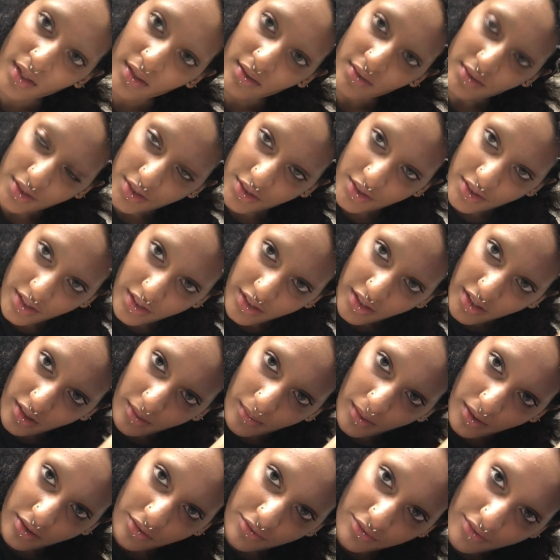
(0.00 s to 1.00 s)
Just thinking
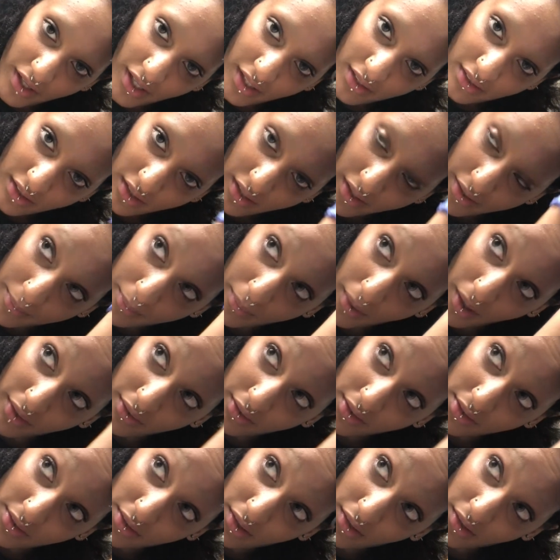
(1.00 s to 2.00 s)
about the fact that I bought
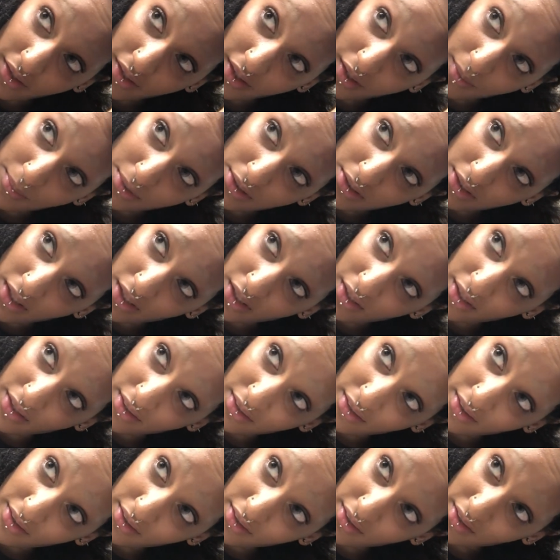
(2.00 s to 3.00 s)
this on Amazon
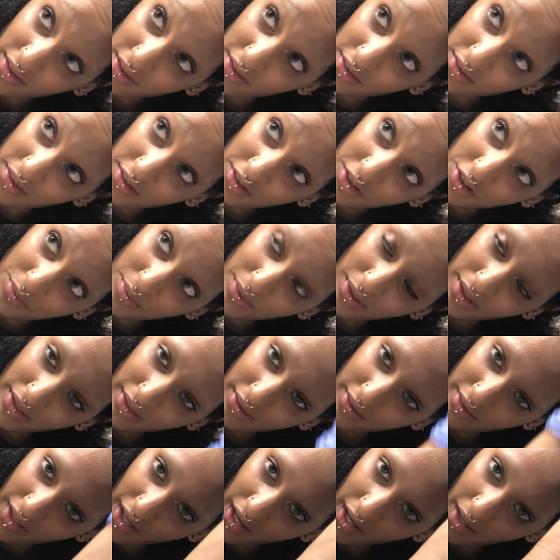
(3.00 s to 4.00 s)
and it could easily just be
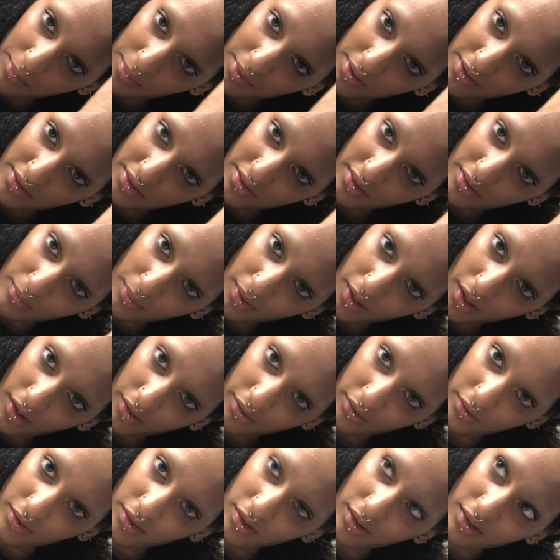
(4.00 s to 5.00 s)
like cat piss in a
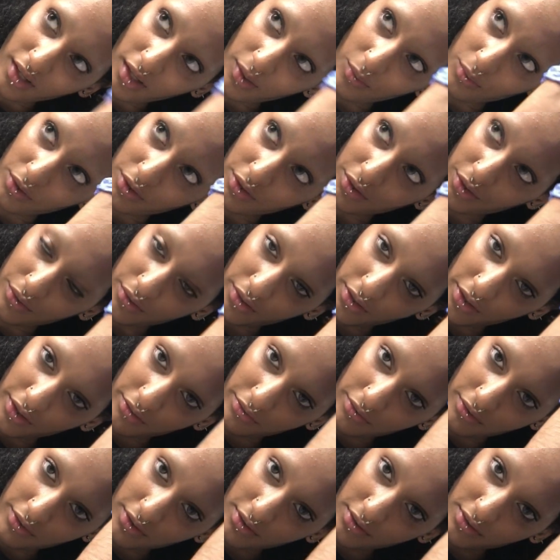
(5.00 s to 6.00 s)
bottle and I wouldn't know the
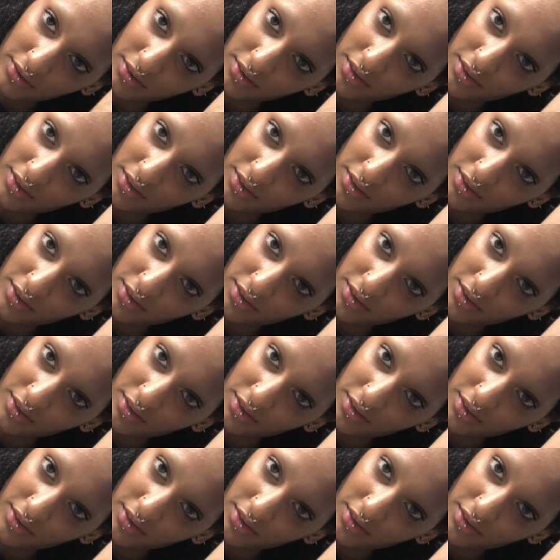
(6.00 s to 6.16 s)
difference.